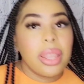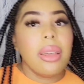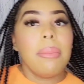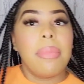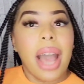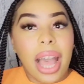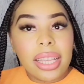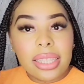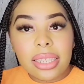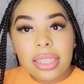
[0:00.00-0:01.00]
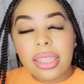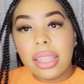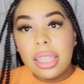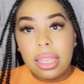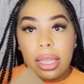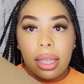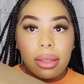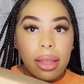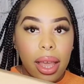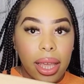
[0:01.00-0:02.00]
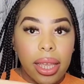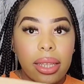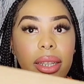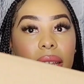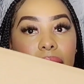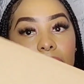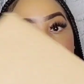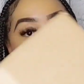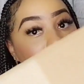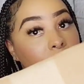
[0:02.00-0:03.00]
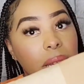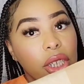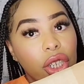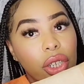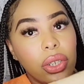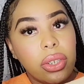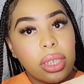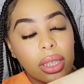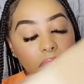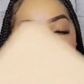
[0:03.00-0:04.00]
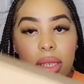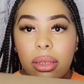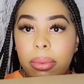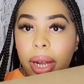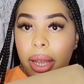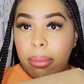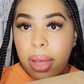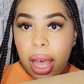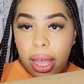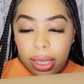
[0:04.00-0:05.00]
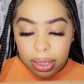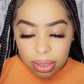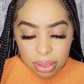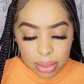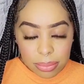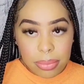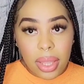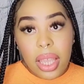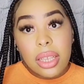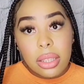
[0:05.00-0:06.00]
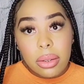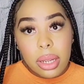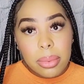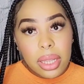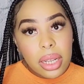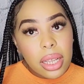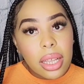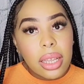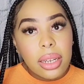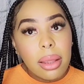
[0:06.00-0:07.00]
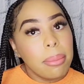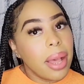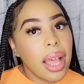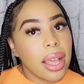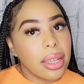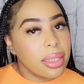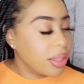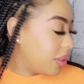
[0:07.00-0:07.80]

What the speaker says: the box is looking like. Nothing special, just a brown box. So now I'm gonna unbox.